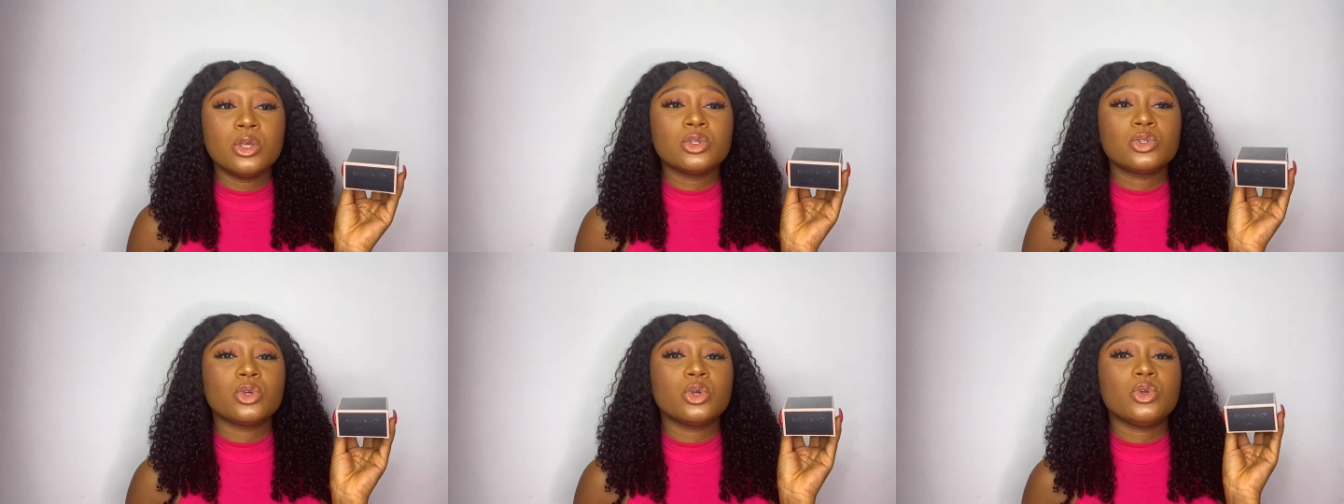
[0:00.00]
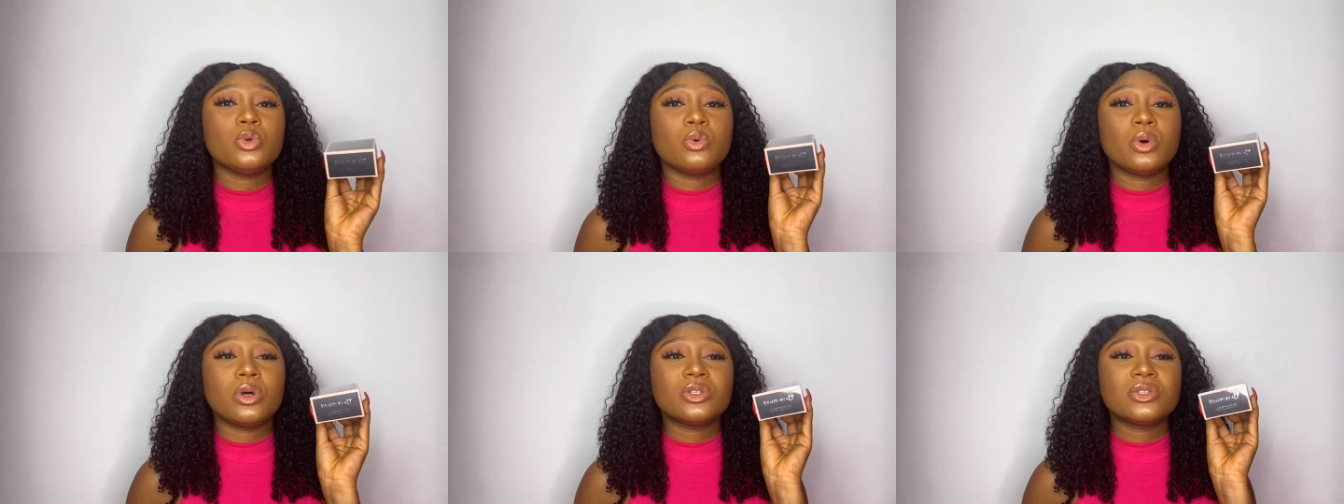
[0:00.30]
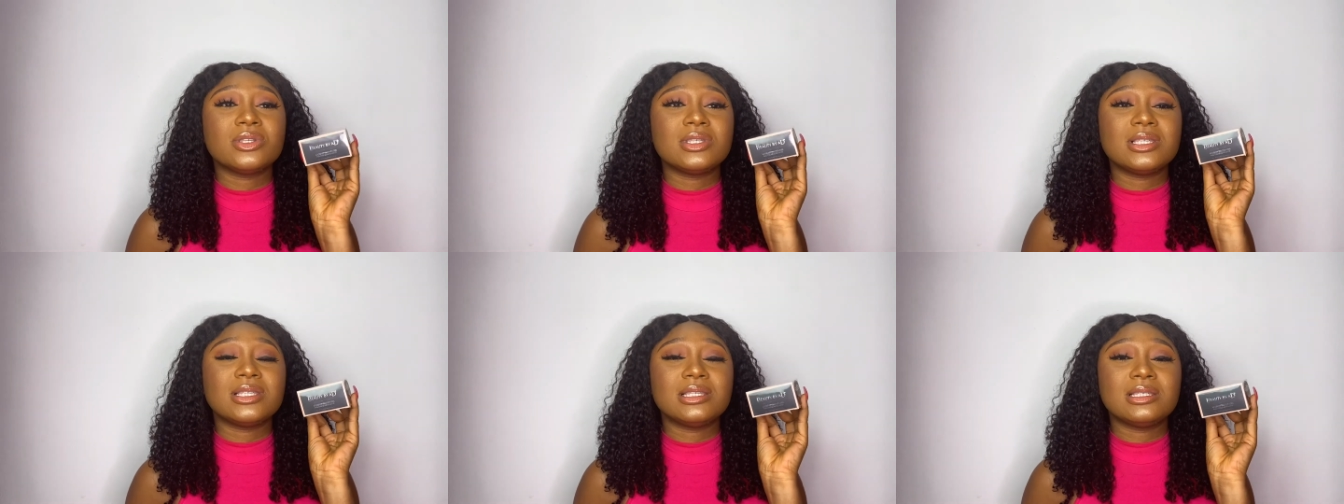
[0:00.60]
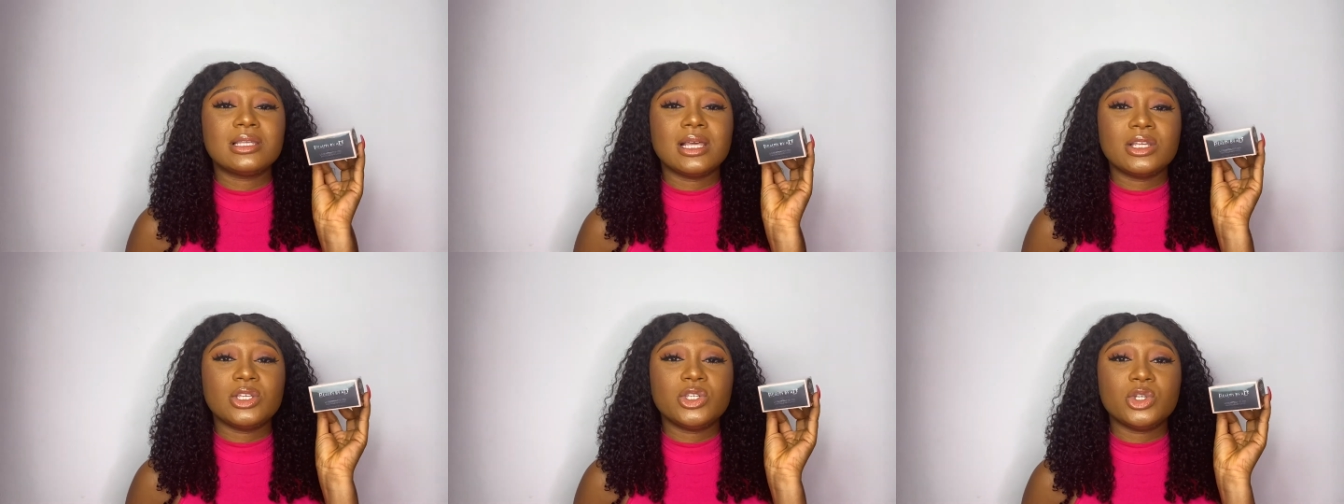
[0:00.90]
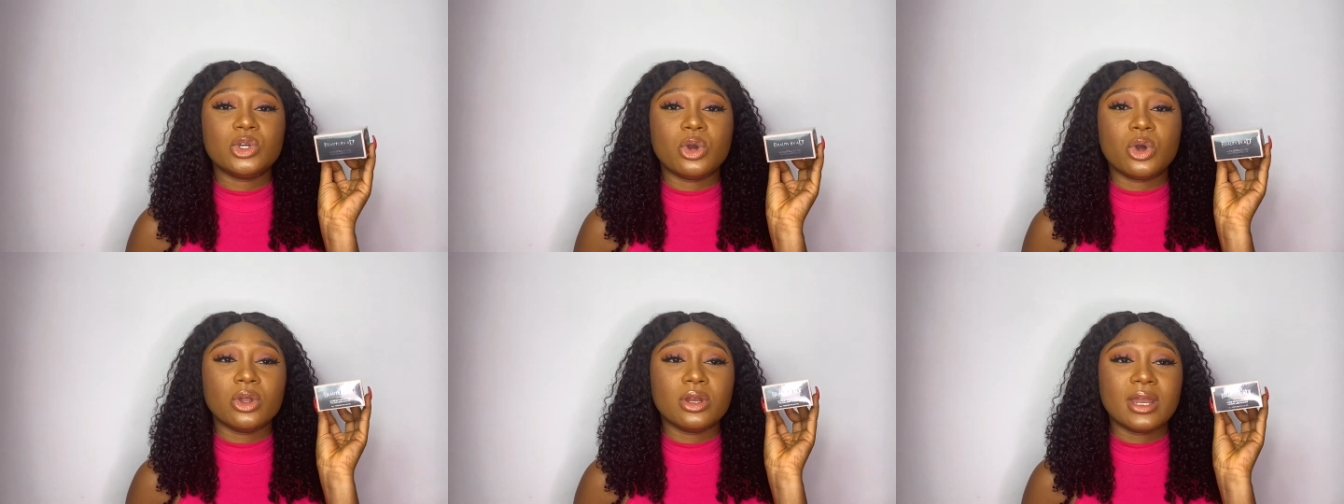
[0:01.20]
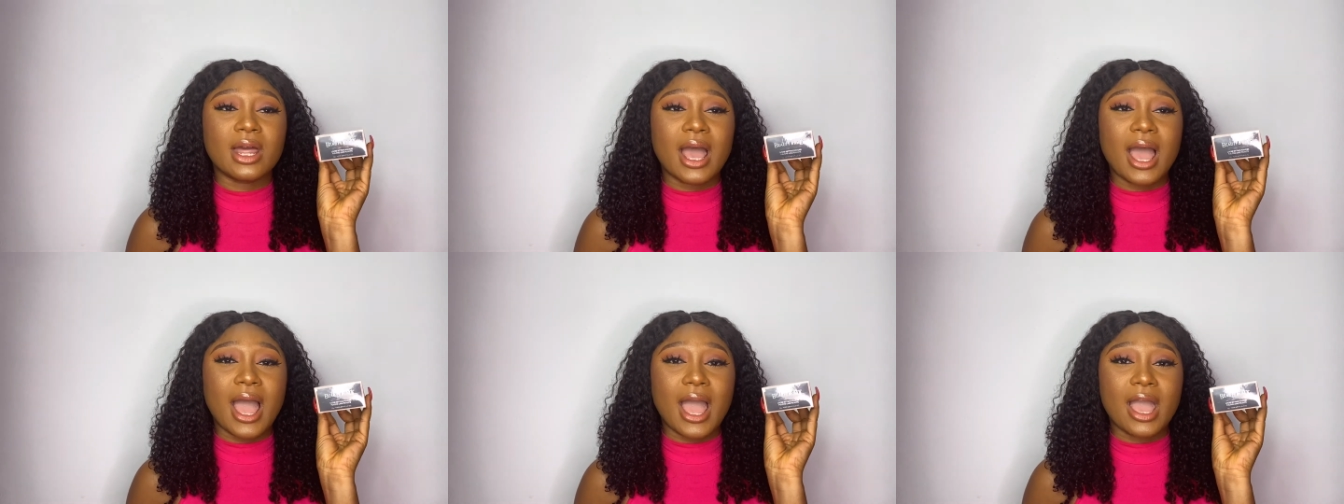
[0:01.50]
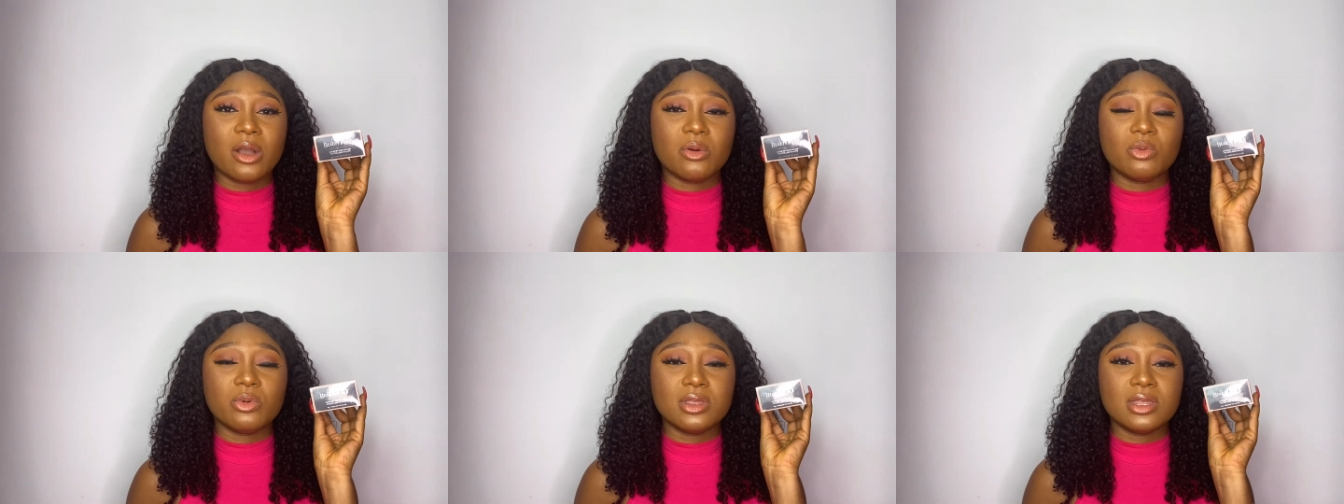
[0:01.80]
So you want to set your under
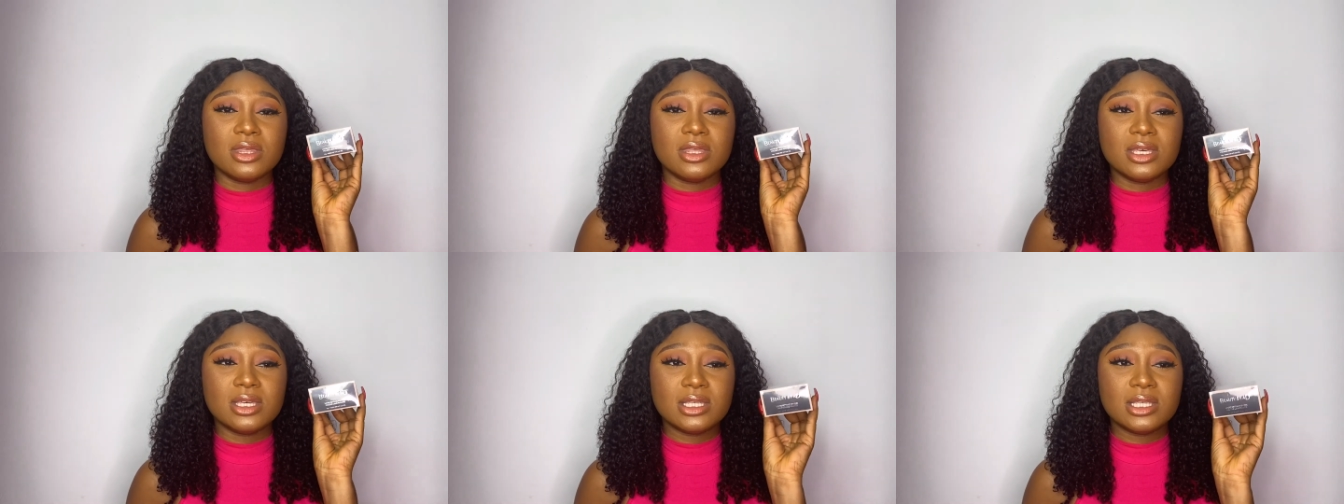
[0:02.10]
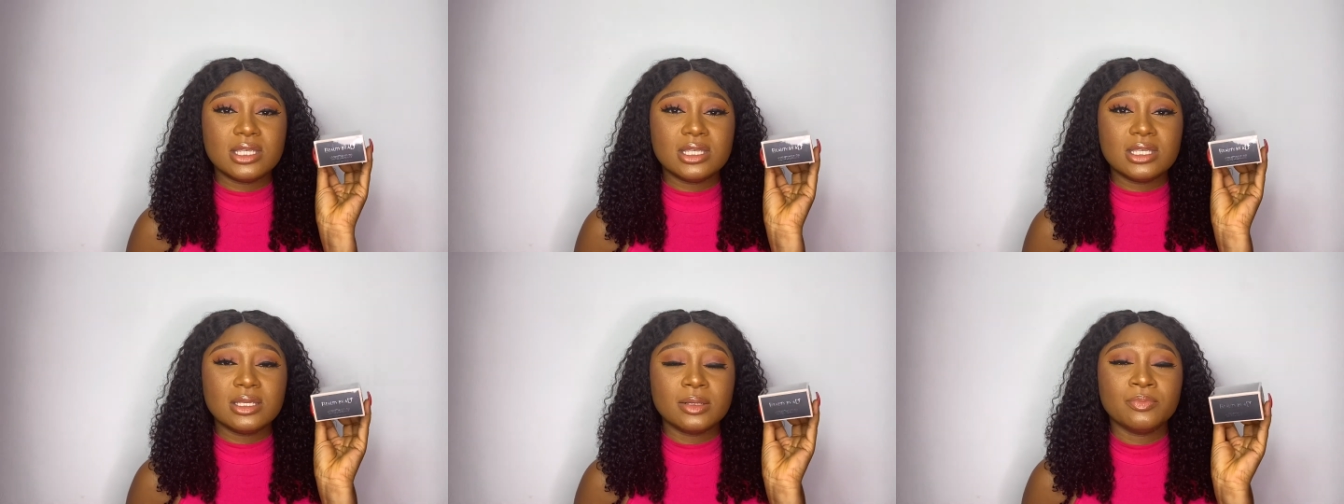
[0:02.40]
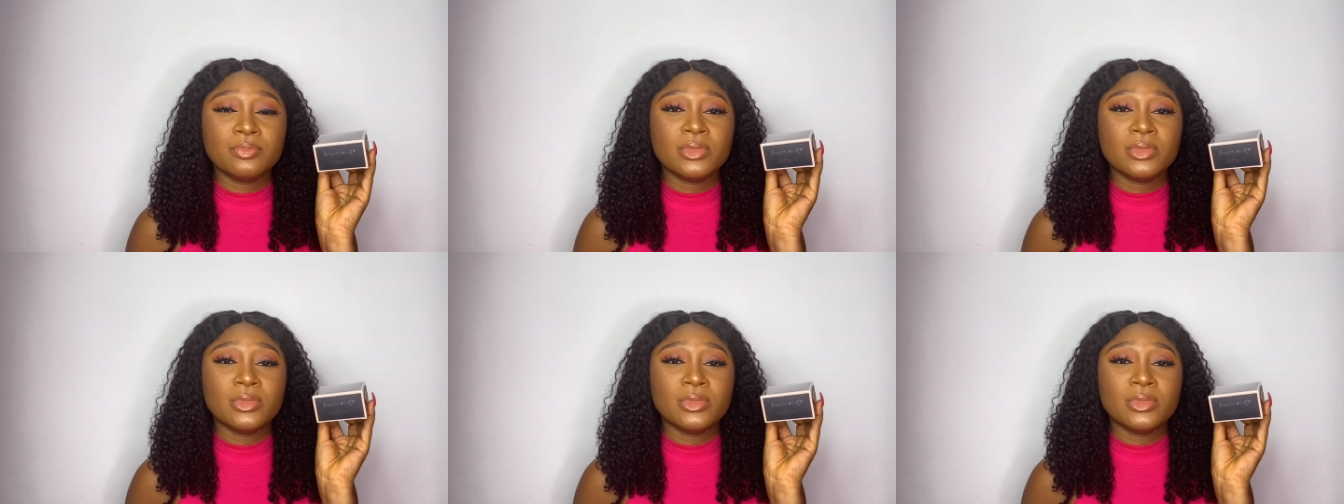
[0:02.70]
eye with this